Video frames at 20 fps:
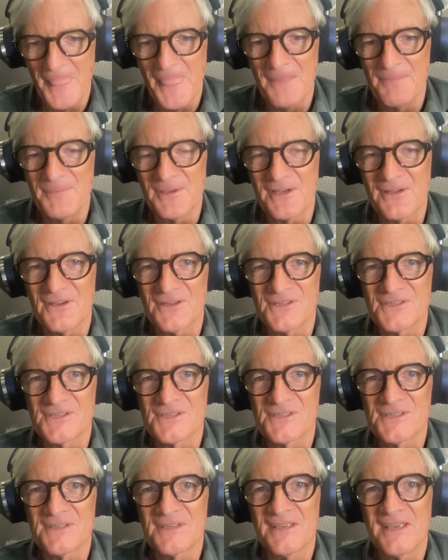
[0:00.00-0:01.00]

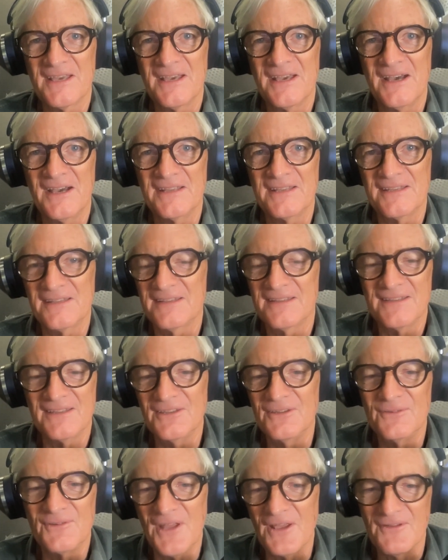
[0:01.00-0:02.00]
because
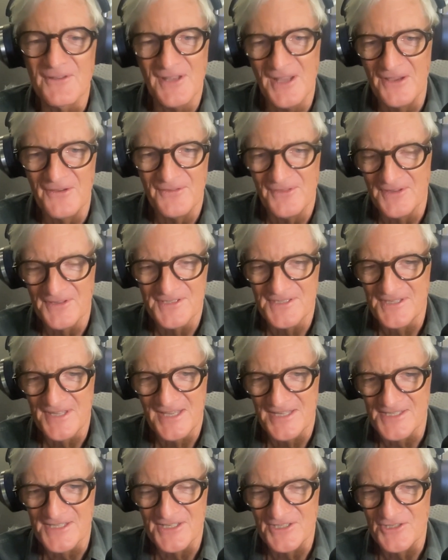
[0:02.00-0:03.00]
you don't know
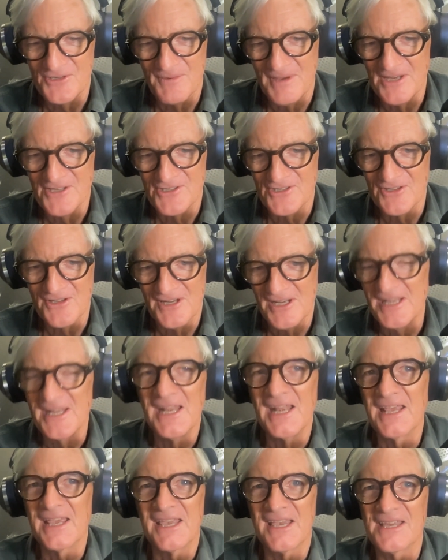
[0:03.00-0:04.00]
their situation. And in
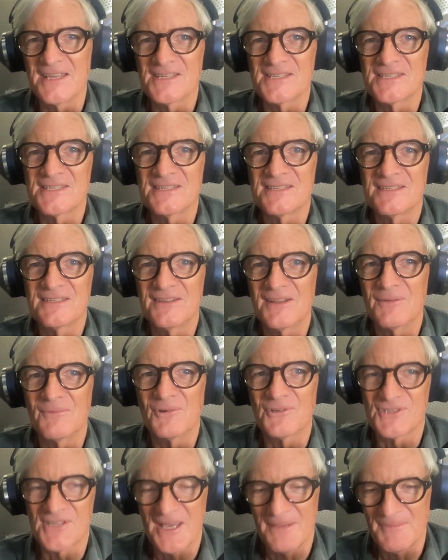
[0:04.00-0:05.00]
any case,
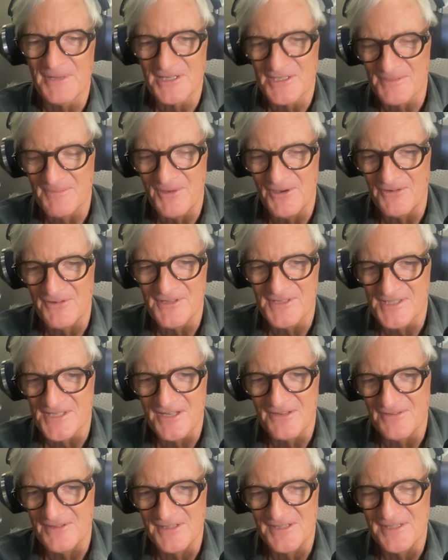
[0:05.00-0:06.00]
what's happening tomorrow is
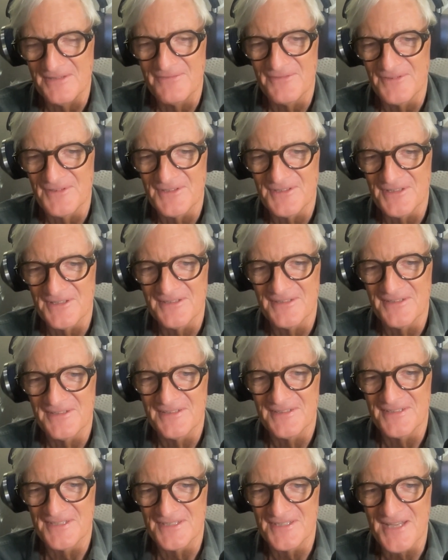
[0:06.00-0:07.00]
totally different to
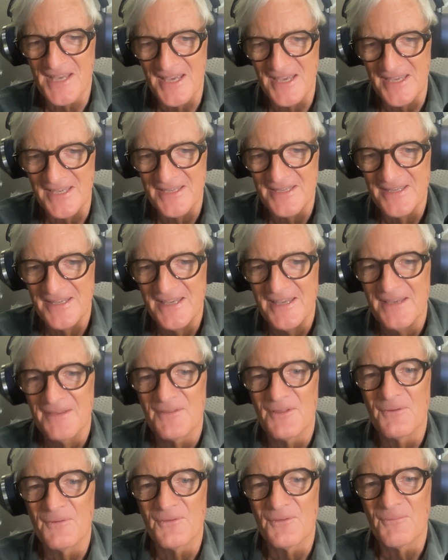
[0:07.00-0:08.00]
today.
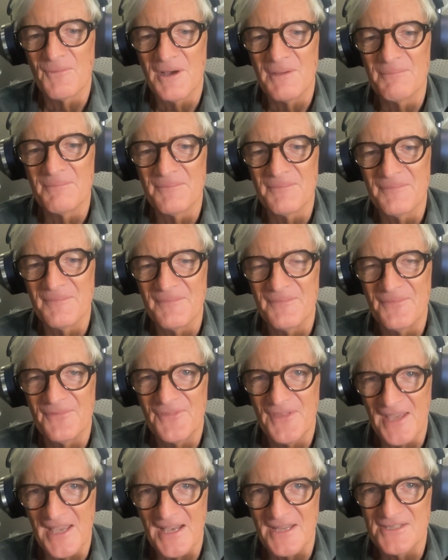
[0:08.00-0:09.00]
The one
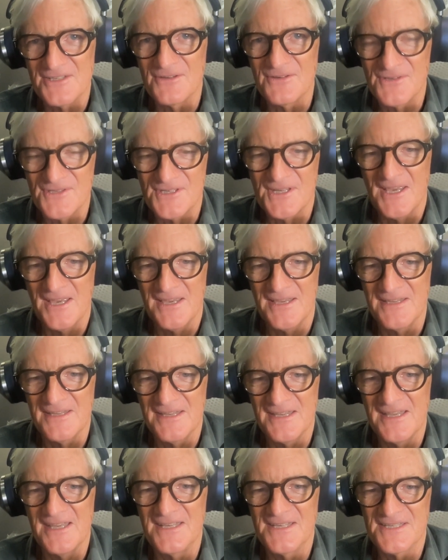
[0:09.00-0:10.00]
thing I do say
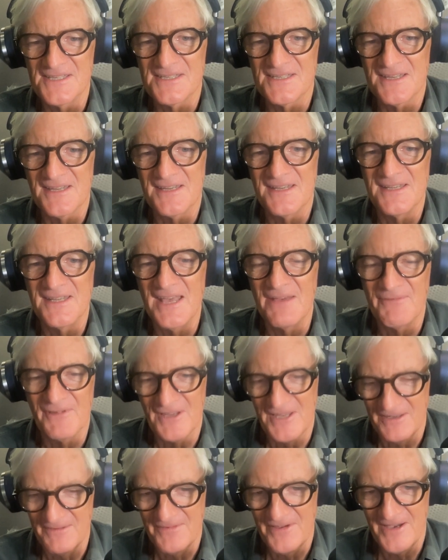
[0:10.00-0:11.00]
is never
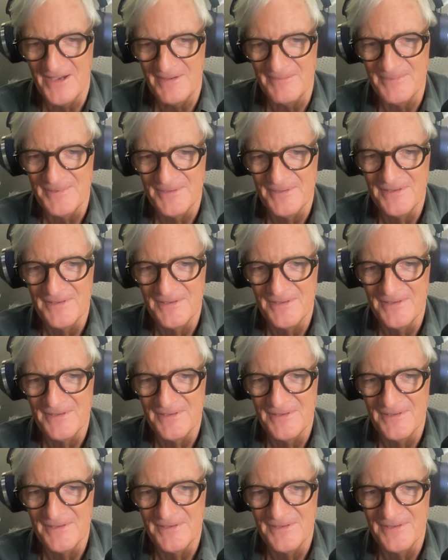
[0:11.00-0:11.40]
give up.